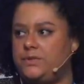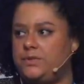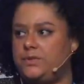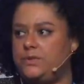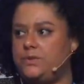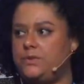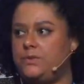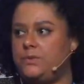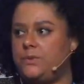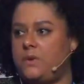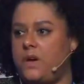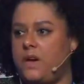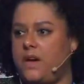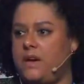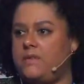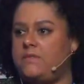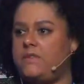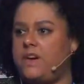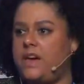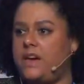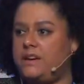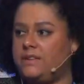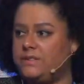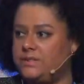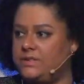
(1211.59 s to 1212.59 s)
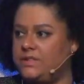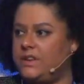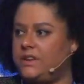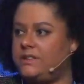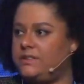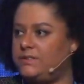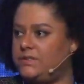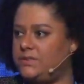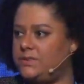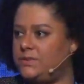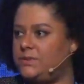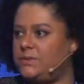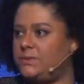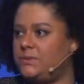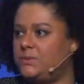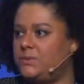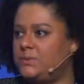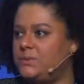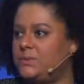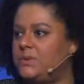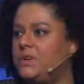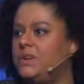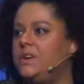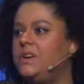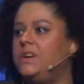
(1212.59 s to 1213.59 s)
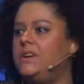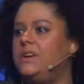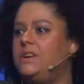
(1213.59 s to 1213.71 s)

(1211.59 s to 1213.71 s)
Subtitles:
to have access to